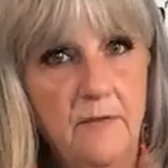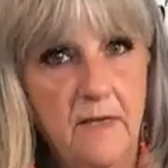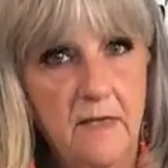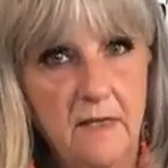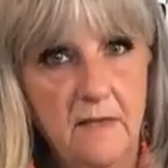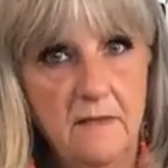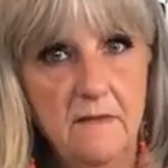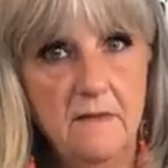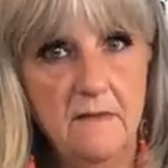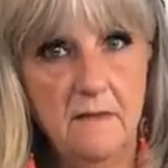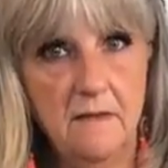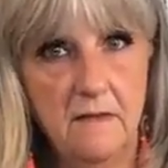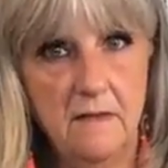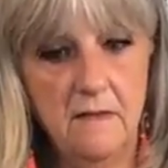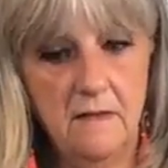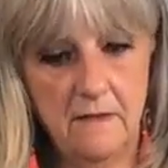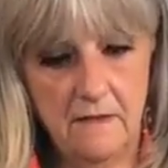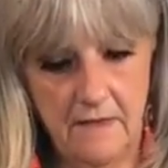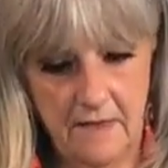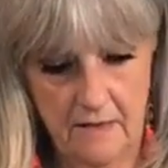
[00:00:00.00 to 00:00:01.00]
I see
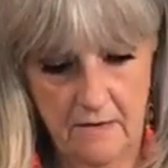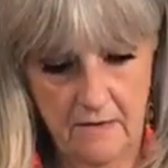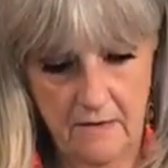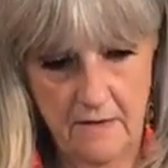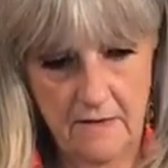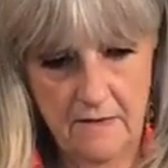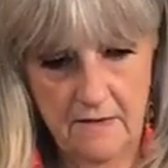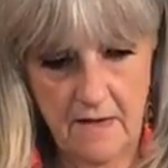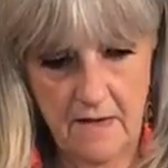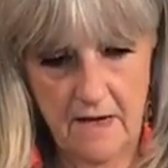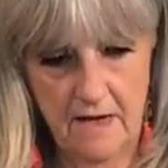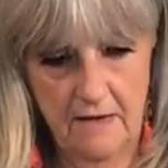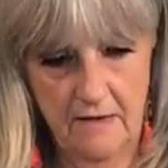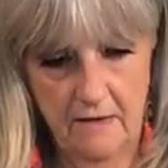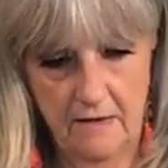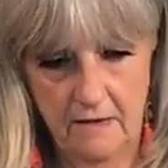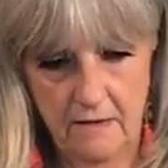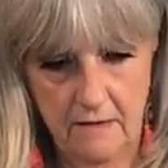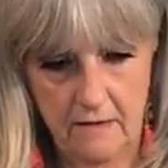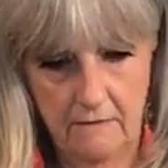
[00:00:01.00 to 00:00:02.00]
pumpkins
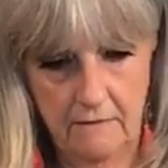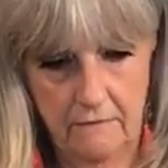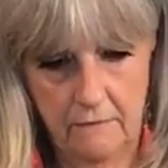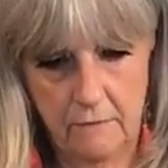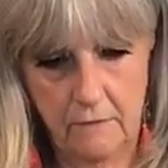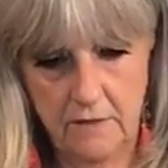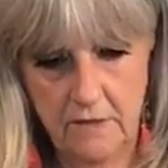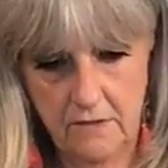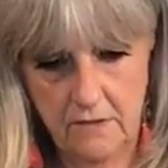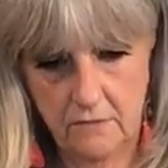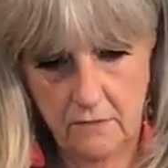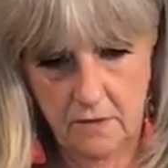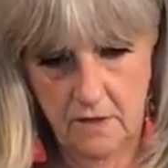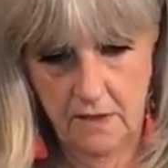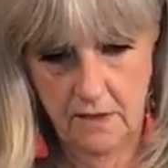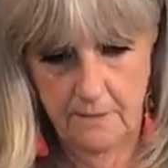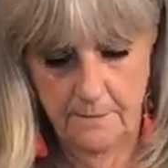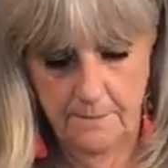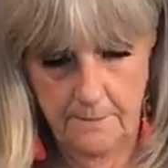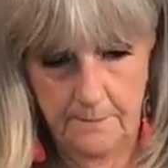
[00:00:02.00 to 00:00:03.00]
that are this color
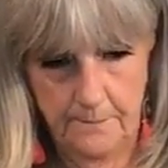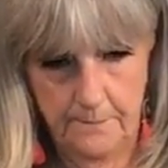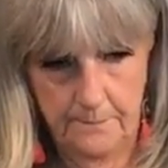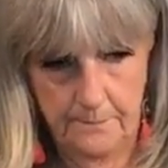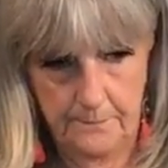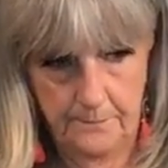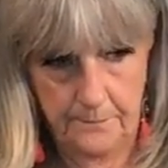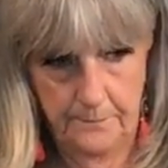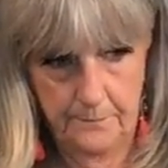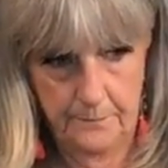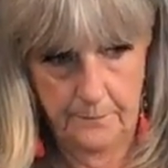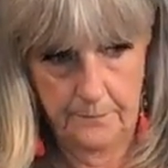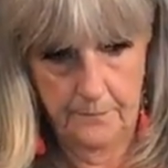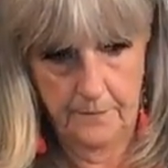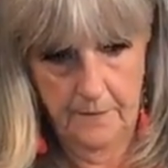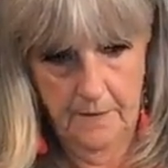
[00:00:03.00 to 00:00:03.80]
for sure